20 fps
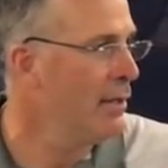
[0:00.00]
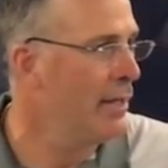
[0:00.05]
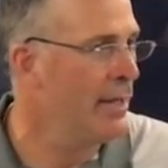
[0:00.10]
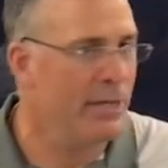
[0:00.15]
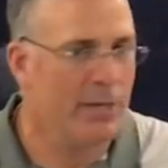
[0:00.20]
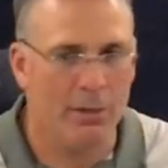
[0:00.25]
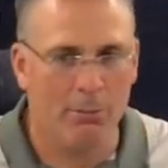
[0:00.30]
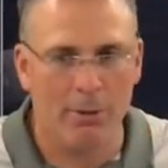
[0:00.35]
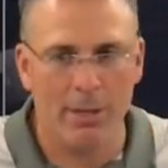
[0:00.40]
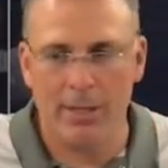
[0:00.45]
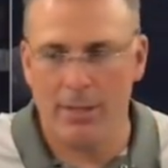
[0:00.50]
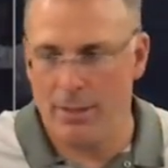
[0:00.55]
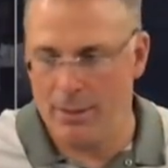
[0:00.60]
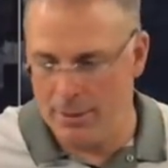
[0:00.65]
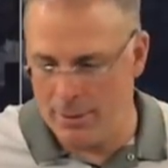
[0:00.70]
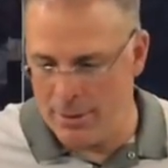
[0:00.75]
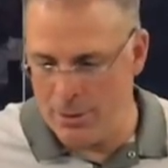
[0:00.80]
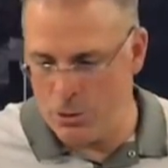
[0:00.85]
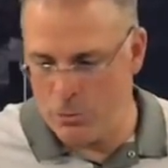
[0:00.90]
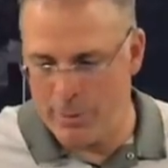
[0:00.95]
And you know what?
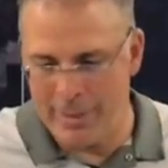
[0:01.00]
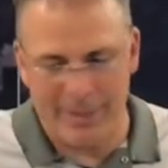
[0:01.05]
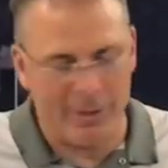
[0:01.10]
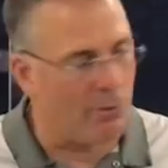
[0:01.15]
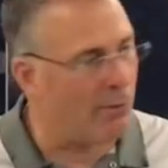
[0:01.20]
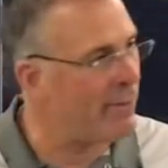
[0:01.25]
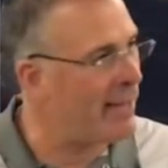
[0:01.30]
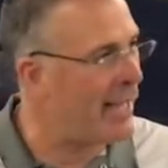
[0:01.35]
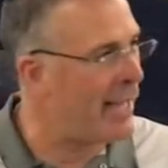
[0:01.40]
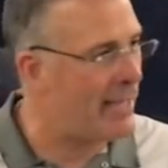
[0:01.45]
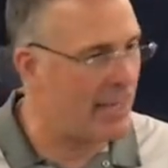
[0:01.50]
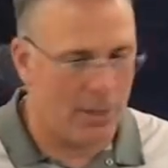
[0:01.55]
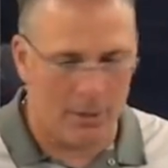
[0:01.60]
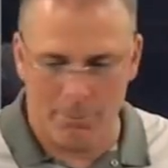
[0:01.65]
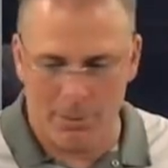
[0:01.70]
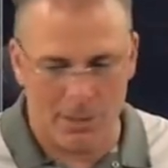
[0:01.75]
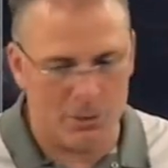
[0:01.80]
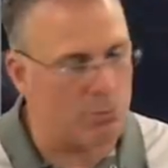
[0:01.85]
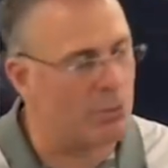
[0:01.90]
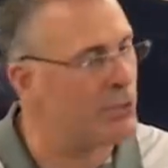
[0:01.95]
This week, the only thing I care
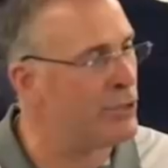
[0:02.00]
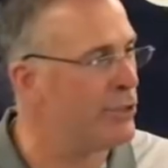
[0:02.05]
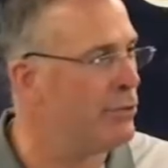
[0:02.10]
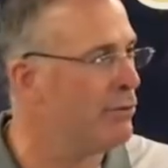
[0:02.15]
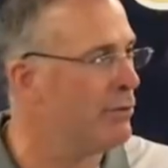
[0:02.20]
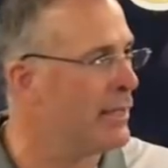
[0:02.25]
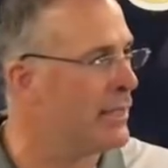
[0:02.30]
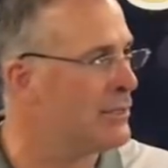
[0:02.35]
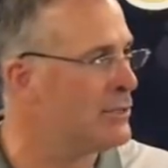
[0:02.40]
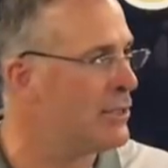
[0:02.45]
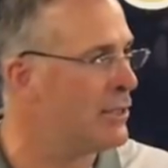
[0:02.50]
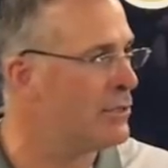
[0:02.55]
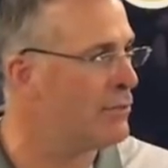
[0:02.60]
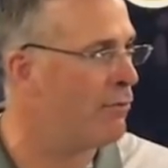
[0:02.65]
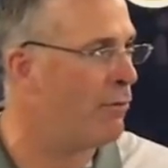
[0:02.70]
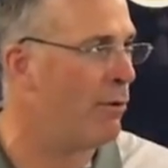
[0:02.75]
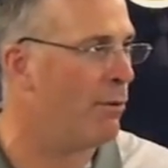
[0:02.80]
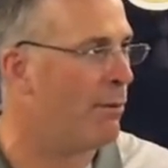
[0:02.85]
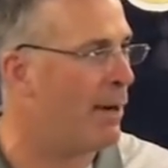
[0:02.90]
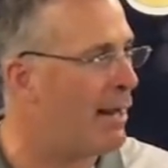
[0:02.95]
about is what you do against Central
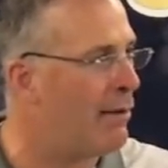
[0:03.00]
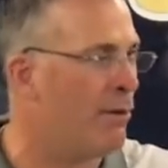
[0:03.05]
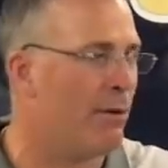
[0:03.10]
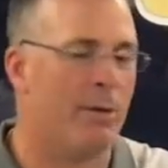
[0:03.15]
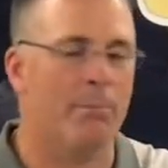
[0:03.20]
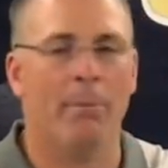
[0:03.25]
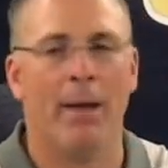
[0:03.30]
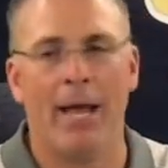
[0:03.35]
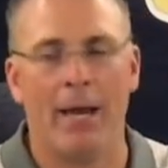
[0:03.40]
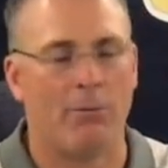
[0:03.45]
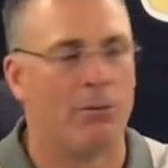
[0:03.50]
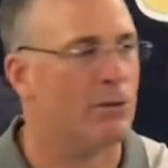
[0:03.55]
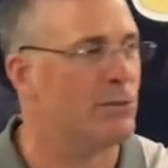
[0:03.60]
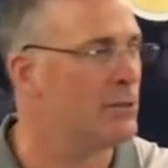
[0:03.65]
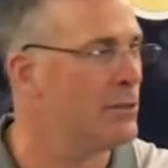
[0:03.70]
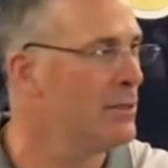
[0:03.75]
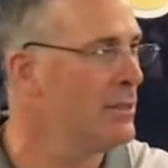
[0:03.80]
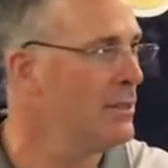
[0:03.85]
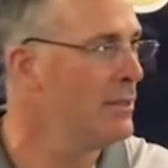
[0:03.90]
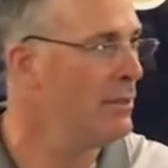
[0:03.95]
Florida. I'm not looking
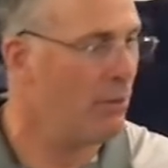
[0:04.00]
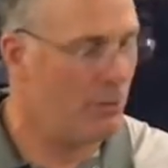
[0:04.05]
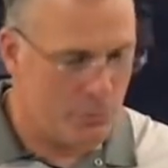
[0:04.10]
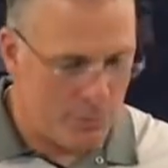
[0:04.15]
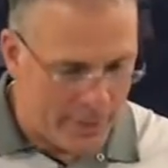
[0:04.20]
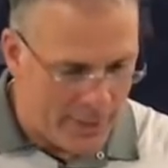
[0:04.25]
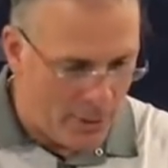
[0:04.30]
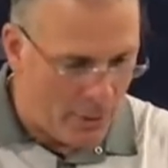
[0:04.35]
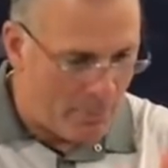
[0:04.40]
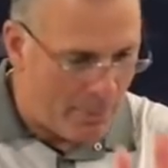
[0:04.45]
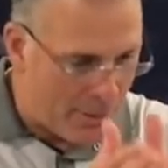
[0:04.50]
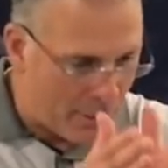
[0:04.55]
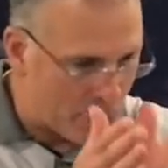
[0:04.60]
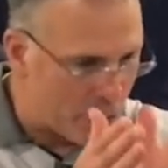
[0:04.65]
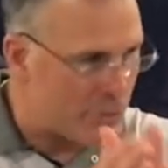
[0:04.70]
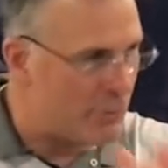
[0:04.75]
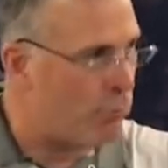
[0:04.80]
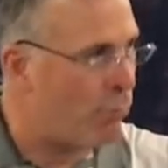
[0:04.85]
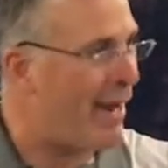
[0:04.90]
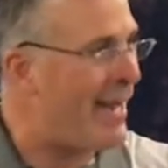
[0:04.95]
backwards. All you care about is
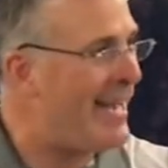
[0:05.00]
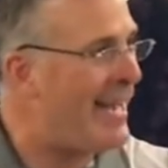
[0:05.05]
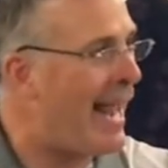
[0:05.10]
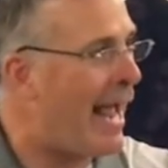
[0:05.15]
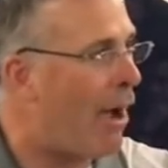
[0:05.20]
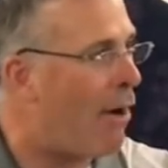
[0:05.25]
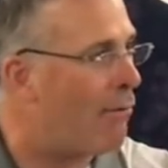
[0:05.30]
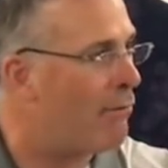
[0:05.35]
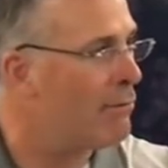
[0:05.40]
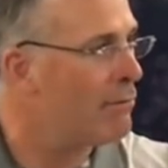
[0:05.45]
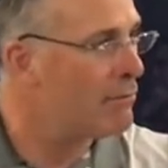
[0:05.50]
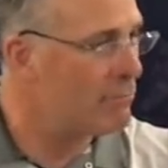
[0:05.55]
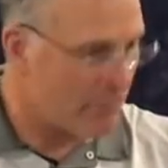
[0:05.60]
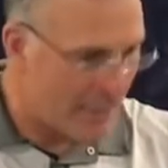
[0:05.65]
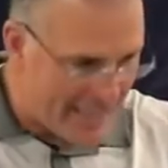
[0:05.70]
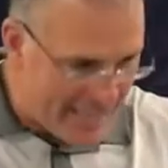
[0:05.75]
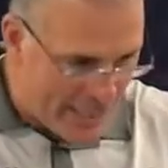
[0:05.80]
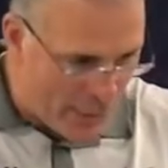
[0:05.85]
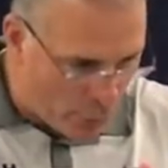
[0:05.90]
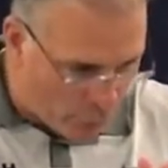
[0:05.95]
right now,
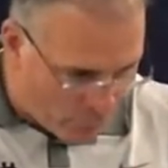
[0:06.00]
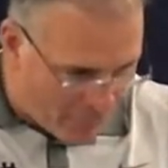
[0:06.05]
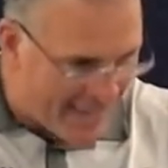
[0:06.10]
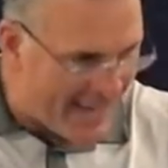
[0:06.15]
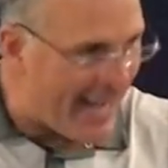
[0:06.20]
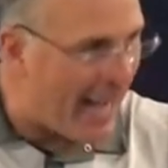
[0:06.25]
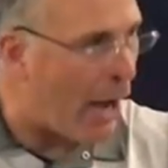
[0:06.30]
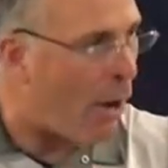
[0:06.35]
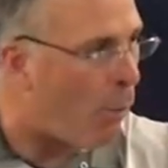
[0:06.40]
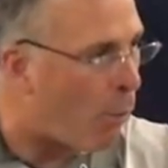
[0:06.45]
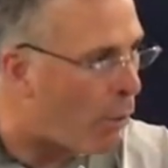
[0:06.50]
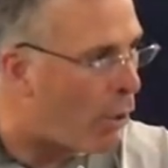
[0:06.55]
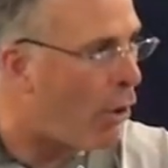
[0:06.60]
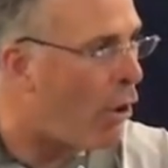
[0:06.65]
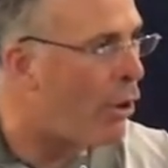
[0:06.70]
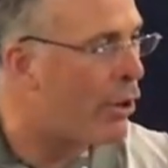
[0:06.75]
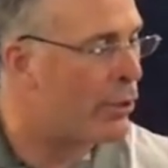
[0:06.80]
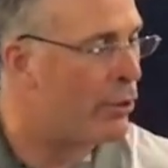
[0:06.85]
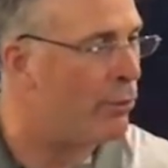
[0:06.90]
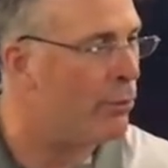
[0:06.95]
right here, right now, where
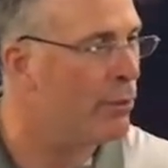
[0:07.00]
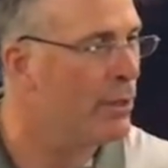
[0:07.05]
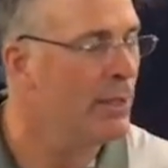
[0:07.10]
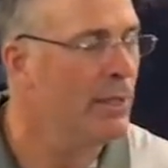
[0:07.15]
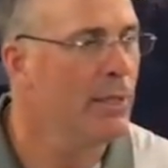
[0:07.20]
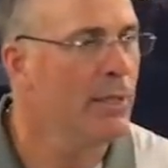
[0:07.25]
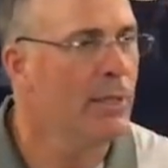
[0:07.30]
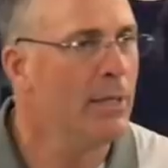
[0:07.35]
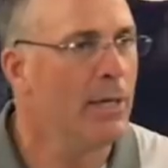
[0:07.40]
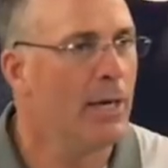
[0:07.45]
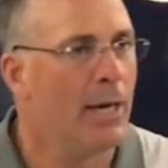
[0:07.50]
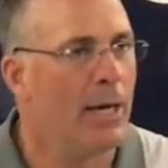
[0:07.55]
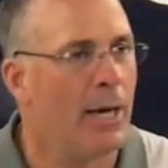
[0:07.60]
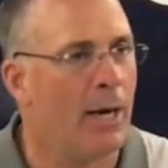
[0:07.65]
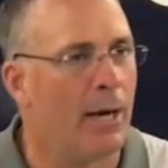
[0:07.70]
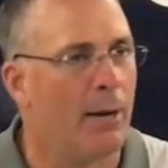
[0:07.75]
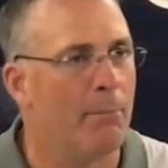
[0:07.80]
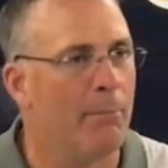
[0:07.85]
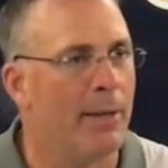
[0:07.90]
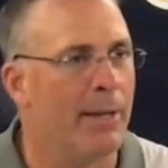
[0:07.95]
are you?
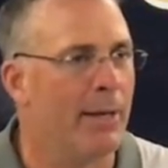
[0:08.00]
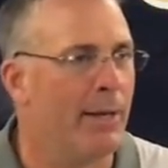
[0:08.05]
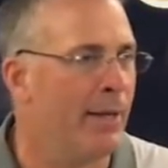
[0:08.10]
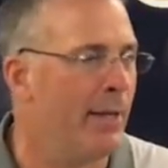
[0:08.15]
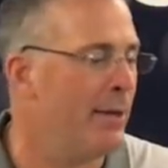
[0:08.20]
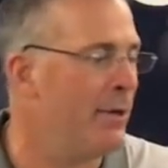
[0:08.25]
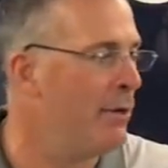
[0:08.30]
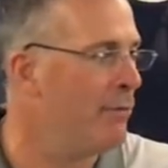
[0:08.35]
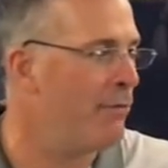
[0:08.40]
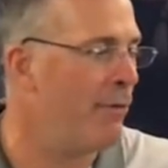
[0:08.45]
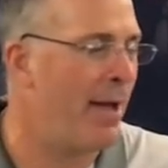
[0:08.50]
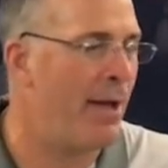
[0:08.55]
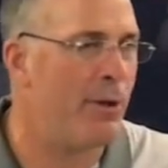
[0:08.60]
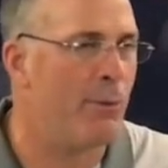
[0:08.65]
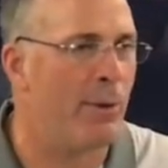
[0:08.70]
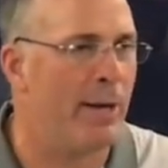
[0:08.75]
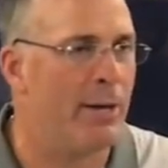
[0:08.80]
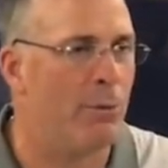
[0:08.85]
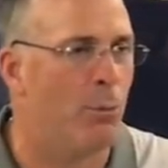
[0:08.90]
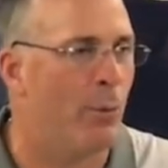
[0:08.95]
Um, and again, you're
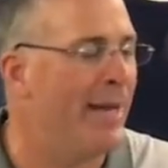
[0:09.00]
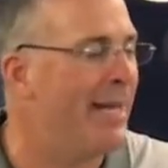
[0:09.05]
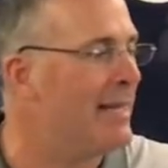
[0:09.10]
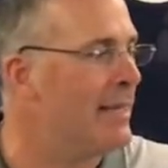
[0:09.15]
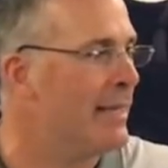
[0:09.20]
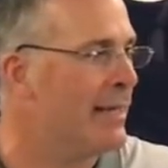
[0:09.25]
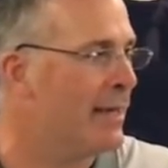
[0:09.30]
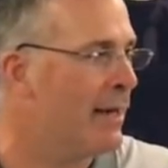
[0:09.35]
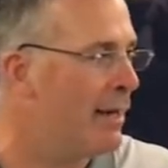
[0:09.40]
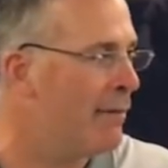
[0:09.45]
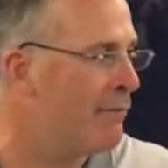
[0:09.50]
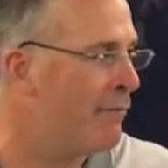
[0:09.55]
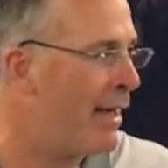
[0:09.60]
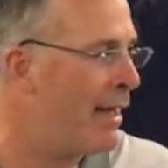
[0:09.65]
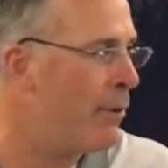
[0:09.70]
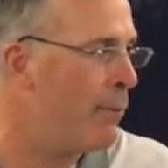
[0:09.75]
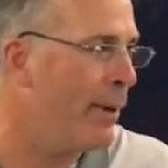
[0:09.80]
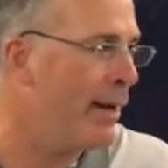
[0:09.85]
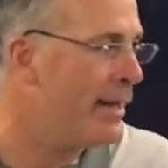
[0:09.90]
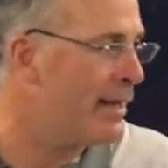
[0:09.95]
evaluated weekly, not
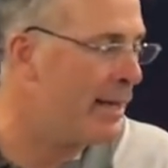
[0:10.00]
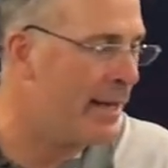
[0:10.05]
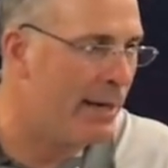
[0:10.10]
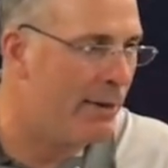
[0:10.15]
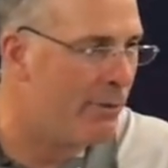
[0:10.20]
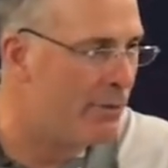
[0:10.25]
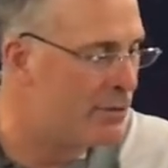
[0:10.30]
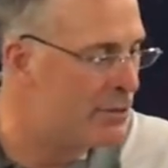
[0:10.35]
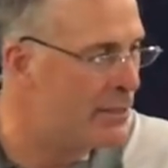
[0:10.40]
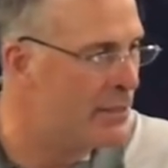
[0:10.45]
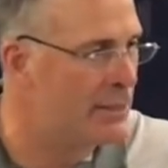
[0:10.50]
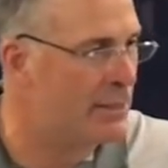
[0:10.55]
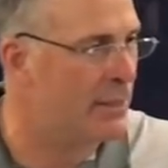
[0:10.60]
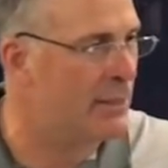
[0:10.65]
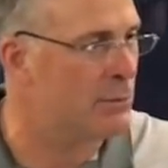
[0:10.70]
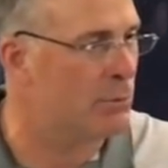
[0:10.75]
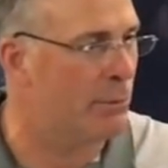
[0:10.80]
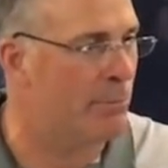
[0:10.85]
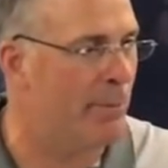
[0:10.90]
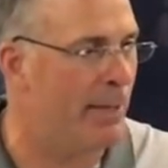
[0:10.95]
evaluated at the end of the season,
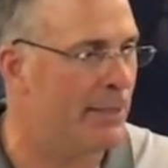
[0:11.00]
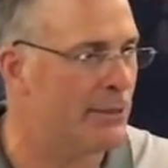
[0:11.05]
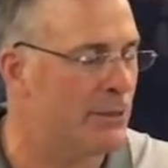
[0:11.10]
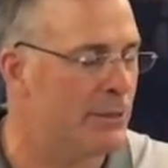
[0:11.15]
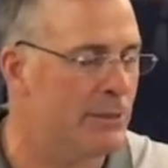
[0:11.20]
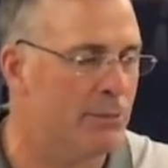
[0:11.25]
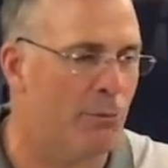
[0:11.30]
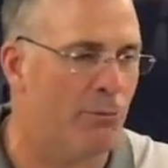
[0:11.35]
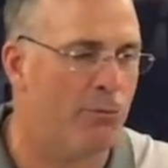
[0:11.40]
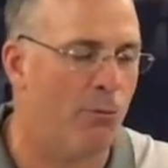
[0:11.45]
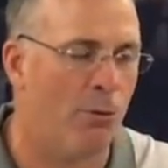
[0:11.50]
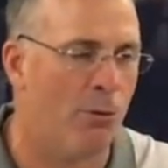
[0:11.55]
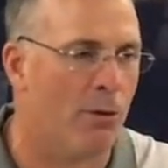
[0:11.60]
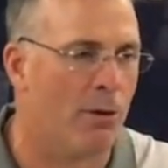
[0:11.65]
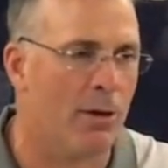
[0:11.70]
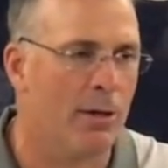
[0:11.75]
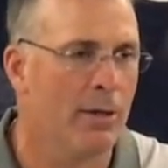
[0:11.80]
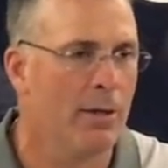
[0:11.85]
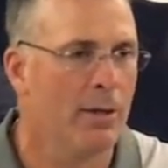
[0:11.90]
as we mentioned before.